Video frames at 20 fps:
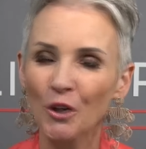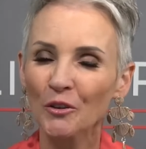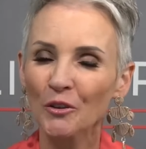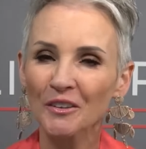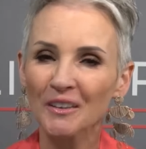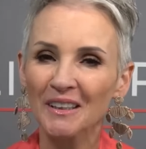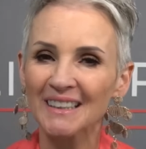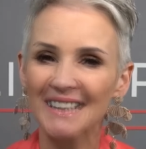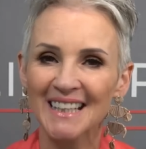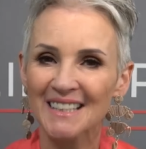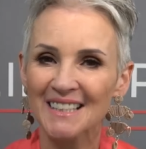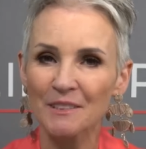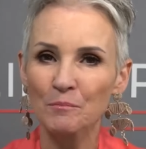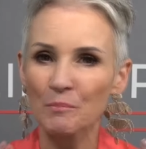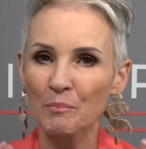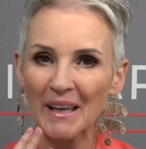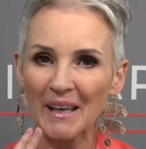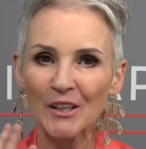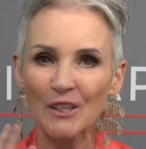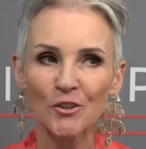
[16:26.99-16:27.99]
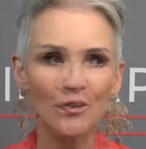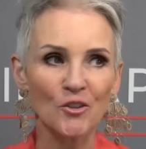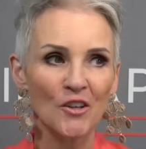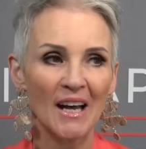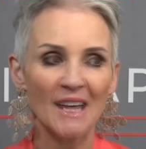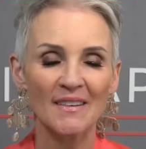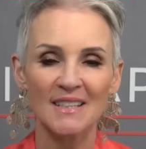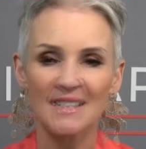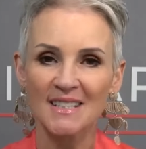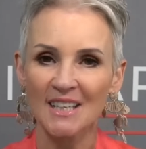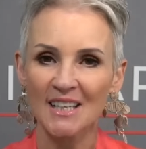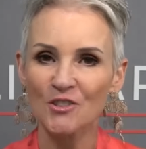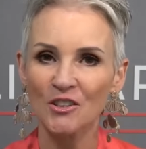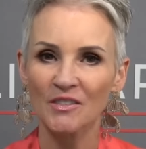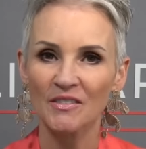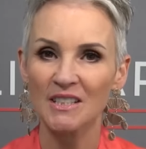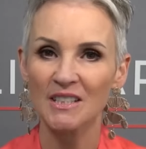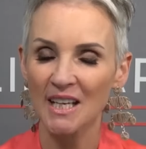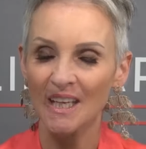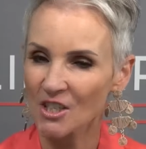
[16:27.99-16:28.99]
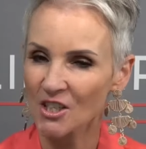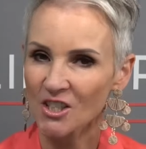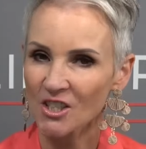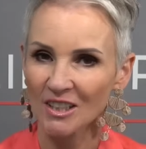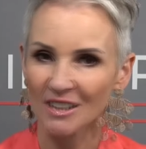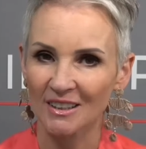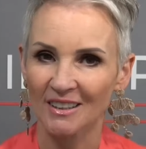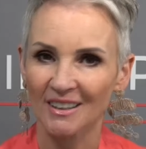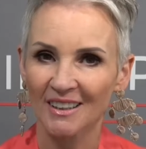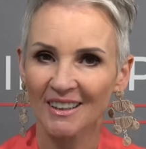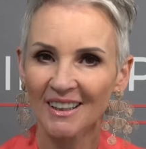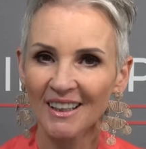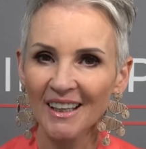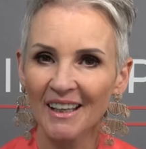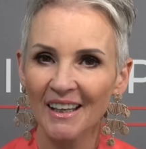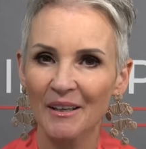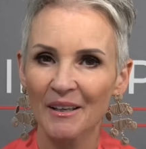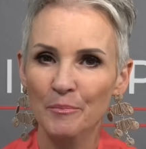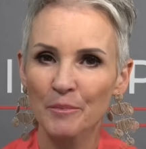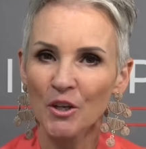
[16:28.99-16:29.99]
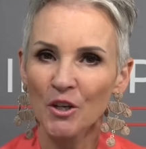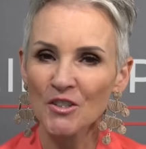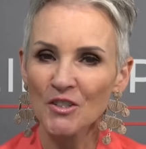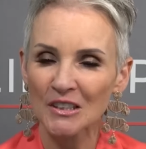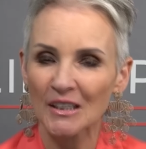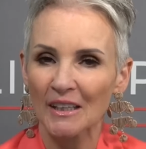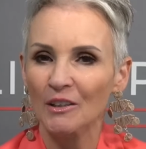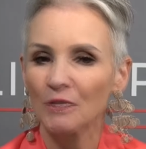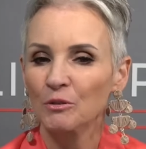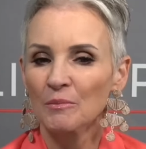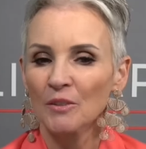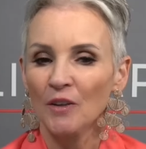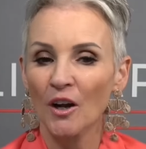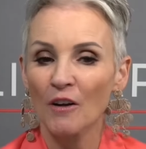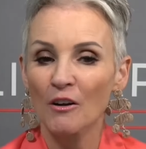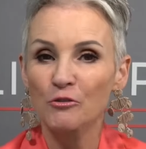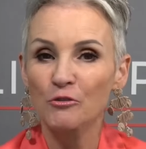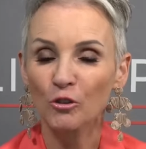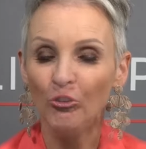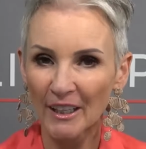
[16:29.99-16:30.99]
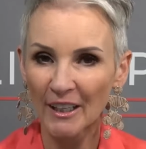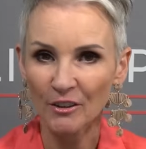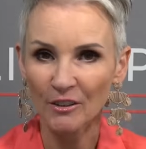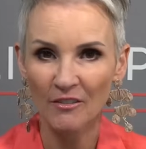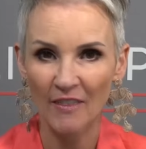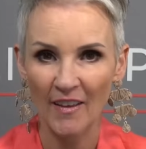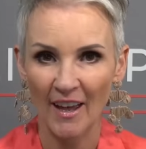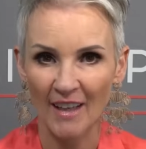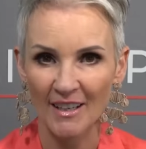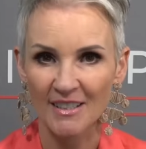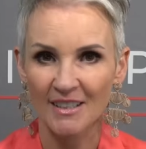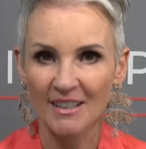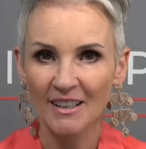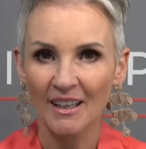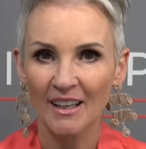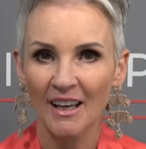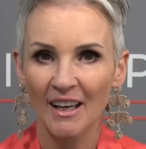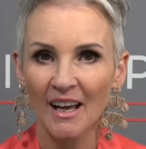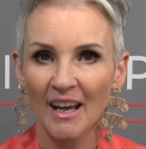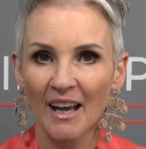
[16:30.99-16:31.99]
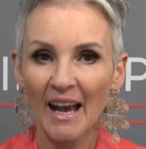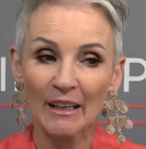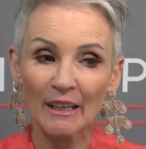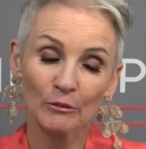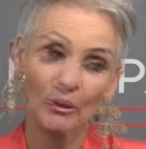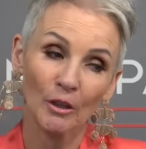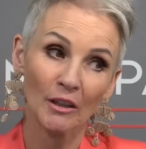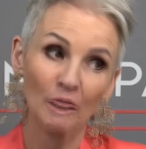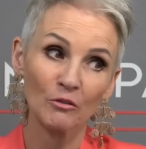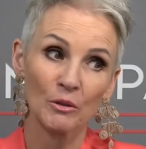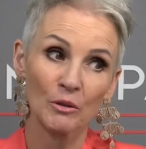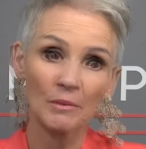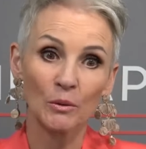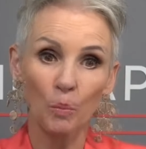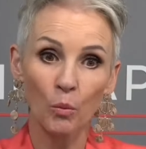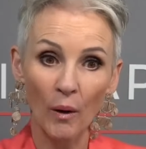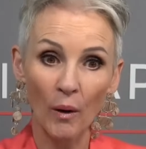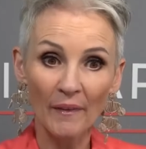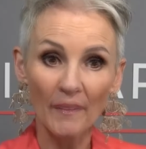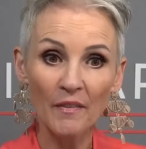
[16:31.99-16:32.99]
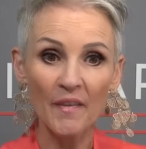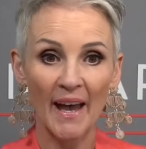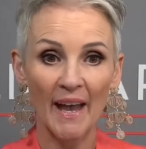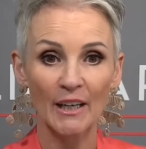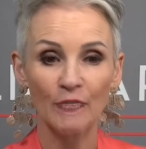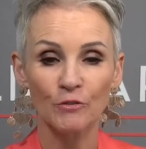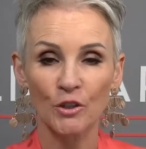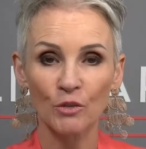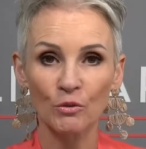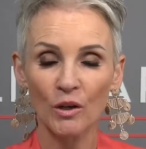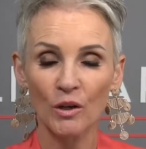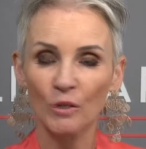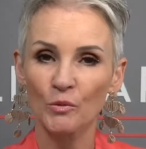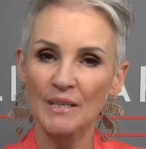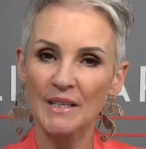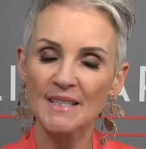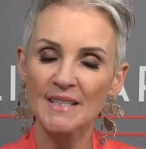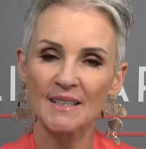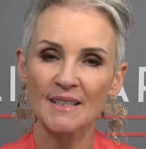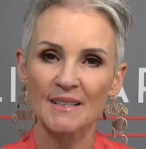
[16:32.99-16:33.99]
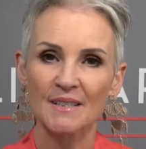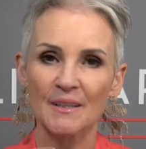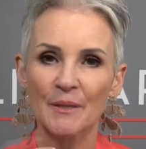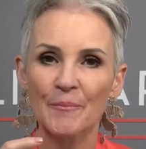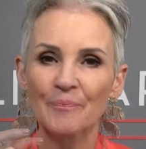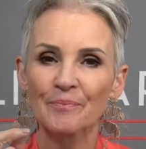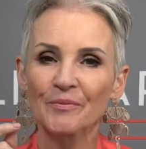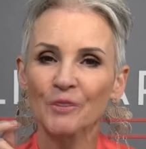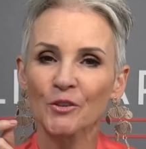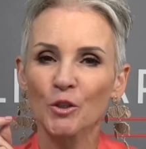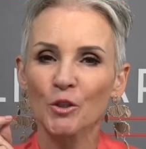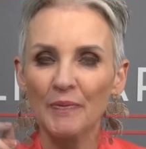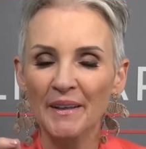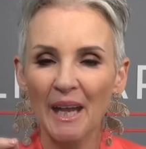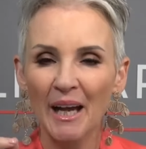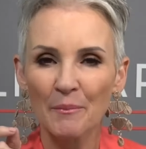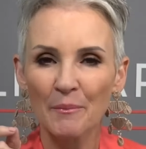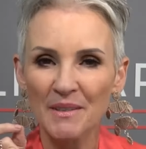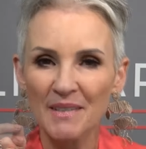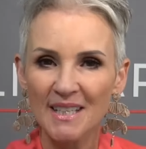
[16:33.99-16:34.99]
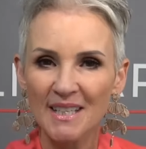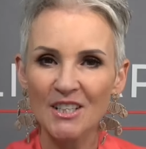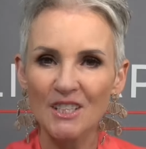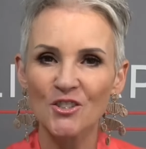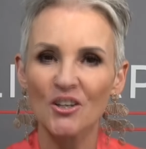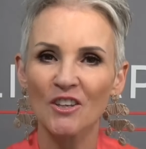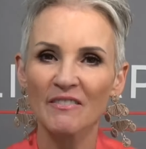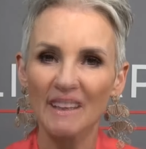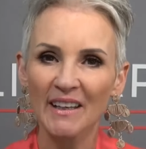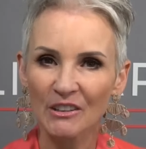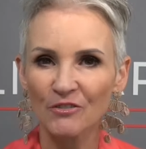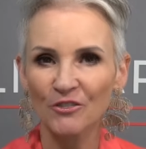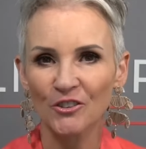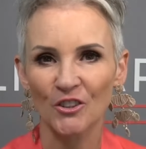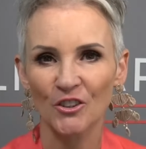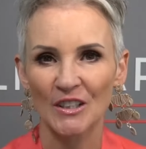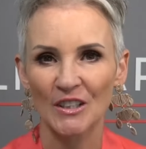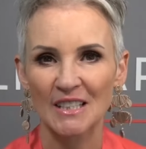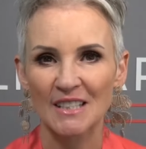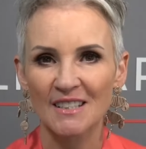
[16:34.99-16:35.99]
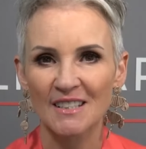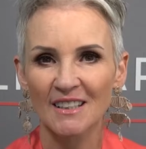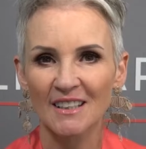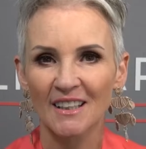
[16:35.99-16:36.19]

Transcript: It doesn't make you the center of attention, because a lot of women are afraid of that. A lot of women want that for the wrong reasons. You become the center of influence.